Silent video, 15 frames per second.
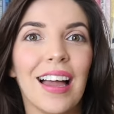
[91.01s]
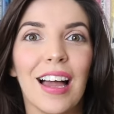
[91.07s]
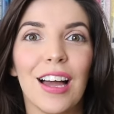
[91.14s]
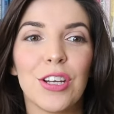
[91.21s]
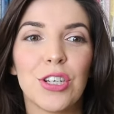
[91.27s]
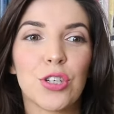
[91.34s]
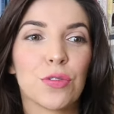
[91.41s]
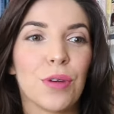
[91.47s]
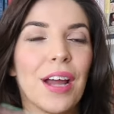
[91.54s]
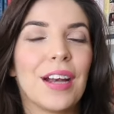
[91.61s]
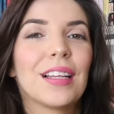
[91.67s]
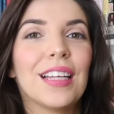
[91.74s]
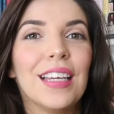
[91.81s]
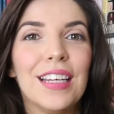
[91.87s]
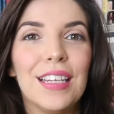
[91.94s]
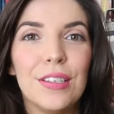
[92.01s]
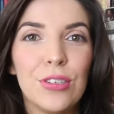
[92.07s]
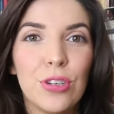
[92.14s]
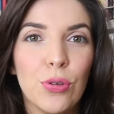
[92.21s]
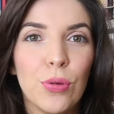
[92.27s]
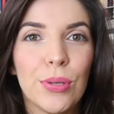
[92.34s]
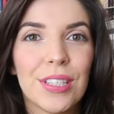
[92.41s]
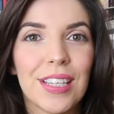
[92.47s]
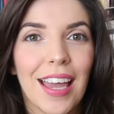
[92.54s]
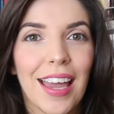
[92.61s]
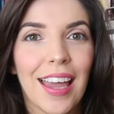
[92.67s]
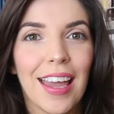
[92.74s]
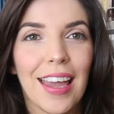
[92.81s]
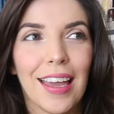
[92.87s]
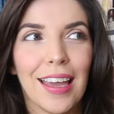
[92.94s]
adrenaline
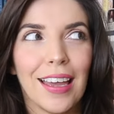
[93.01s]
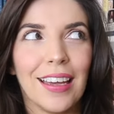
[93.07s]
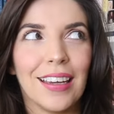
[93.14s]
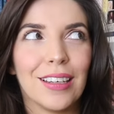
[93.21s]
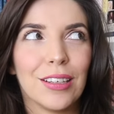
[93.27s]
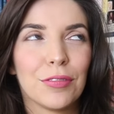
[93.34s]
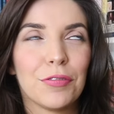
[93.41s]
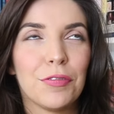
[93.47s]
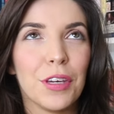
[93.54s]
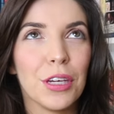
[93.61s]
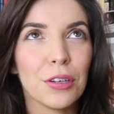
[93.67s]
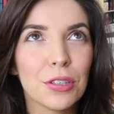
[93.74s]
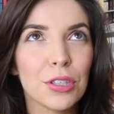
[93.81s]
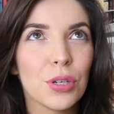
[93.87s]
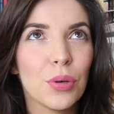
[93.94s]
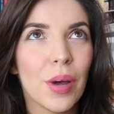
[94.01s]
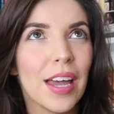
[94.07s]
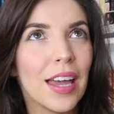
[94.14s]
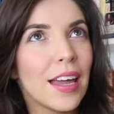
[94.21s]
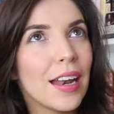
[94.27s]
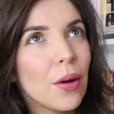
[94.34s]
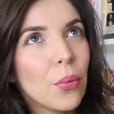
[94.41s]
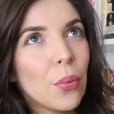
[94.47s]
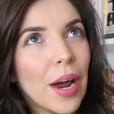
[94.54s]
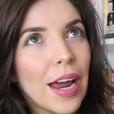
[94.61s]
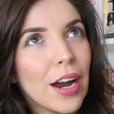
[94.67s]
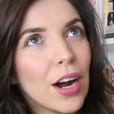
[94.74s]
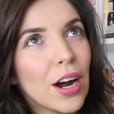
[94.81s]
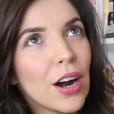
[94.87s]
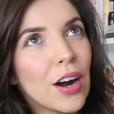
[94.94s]
inducing feel to it,
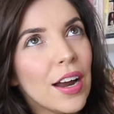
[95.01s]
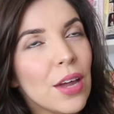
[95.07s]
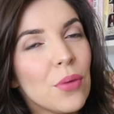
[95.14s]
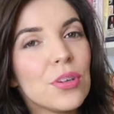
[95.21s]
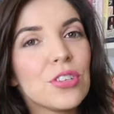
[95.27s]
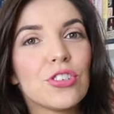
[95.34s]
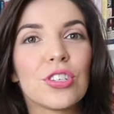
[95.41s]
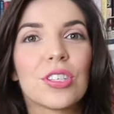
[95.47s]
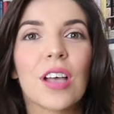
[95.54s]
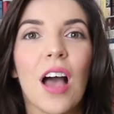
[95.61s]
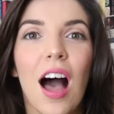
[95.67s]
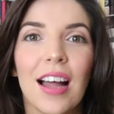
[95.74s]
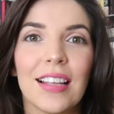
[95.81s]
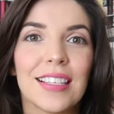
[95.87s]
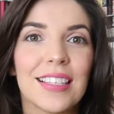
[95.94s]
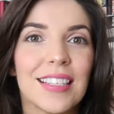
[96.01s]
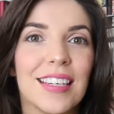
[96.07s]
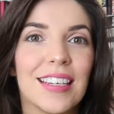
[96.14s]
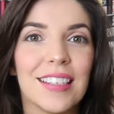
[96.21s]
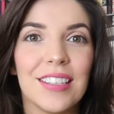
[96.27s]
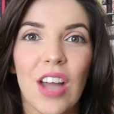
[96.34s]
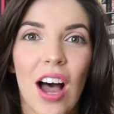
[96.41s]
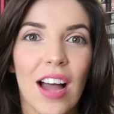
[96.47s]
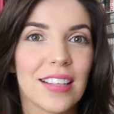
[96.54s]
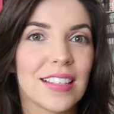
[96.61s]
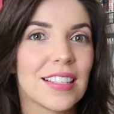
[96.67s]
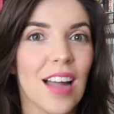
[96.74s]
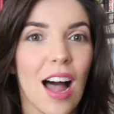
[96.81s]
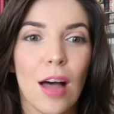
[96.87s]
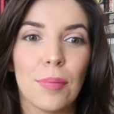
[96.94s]
where it was just constant,
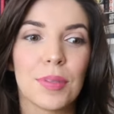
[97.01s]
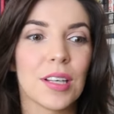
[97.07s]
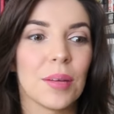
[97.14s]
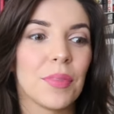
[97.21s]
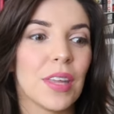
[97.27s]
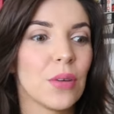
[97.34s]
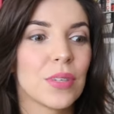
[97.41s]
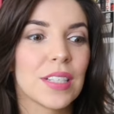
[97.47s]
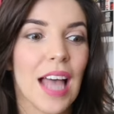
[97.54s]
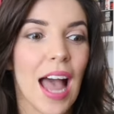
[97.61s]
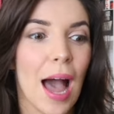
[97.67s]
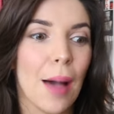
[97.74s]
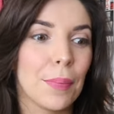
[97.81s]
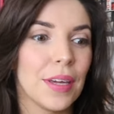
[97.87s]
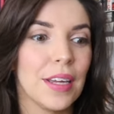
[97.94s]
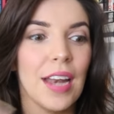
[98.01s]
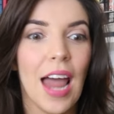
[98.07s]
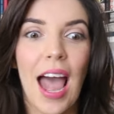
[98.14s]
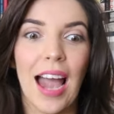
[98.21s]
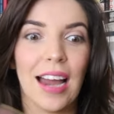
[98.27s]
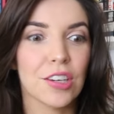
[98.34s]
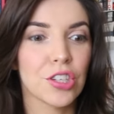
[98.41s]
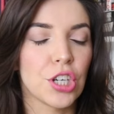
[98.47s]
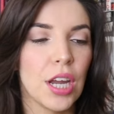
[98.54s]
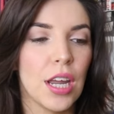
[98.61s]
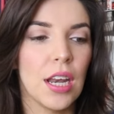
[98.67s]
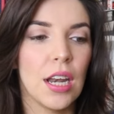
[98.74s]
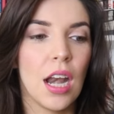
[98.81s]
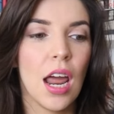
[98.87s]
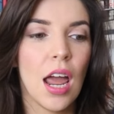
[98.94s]
non-stop, something was happening,
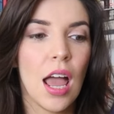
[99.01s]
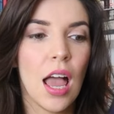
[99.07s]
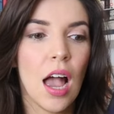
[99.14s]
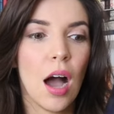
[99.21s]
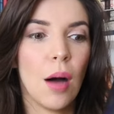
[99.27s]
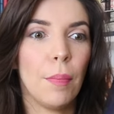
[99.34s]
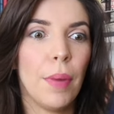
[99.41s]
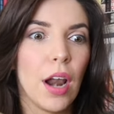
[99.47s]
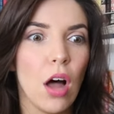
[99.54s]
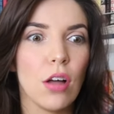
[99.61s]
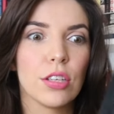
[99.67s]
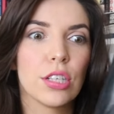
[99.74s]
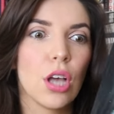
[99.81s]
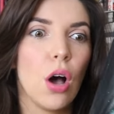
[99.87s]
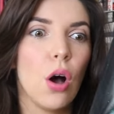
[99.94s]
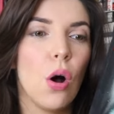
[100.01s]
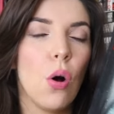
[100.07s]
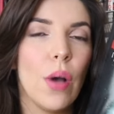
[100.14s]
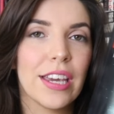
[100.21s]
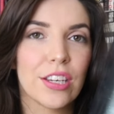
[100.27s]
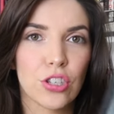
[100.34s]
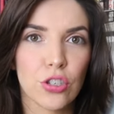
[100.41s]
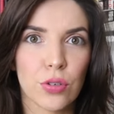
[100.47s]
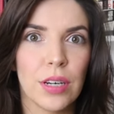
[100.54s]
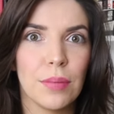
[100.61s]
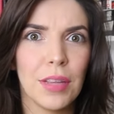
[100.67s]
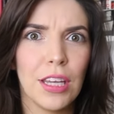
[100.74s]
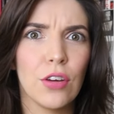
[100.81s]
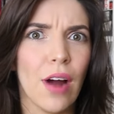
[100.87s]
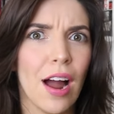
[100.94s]
action, but also
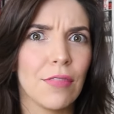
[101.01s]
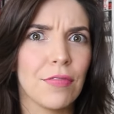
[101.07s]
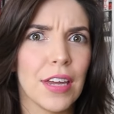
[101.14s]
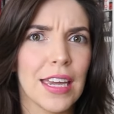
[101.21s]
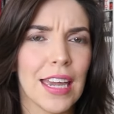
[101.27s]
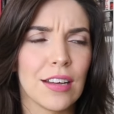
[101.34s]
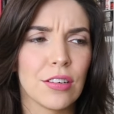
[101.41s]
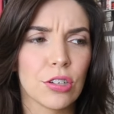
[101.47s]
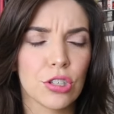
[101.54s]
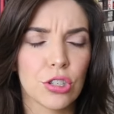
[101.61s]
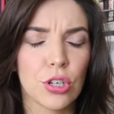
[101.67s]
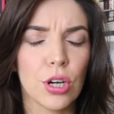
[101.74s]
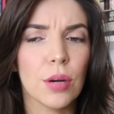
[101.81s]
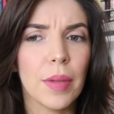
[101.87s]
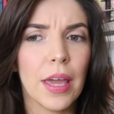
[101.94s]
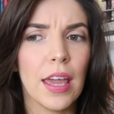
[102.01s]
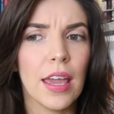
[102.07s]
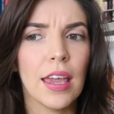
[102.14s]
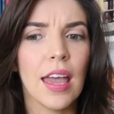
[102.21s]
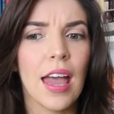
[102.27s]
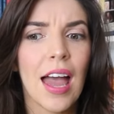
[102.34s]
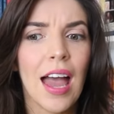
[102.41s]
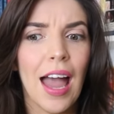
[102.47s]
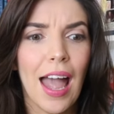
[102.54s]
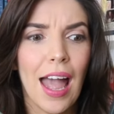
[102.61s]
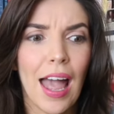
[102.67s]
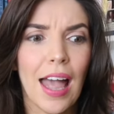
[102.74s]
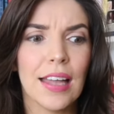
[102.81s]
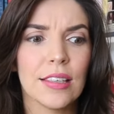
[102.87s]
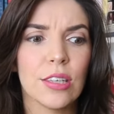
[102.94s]
extremely graphic and disturbing.
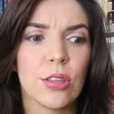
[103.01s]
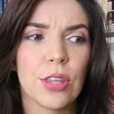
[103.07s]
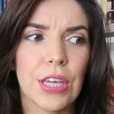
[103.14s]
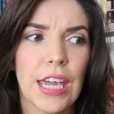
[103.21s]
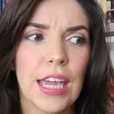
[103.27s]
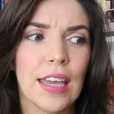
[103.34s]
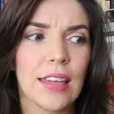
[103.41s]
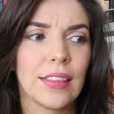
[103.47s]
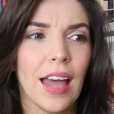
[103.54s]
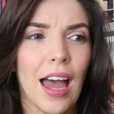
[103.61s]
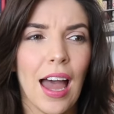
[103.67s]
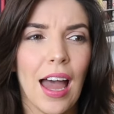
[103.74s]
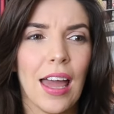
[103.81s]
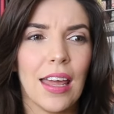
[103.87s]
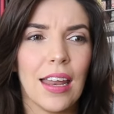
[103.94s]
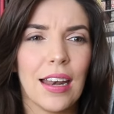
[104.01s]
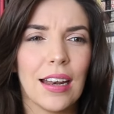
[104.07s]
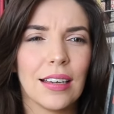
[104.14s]
And to think that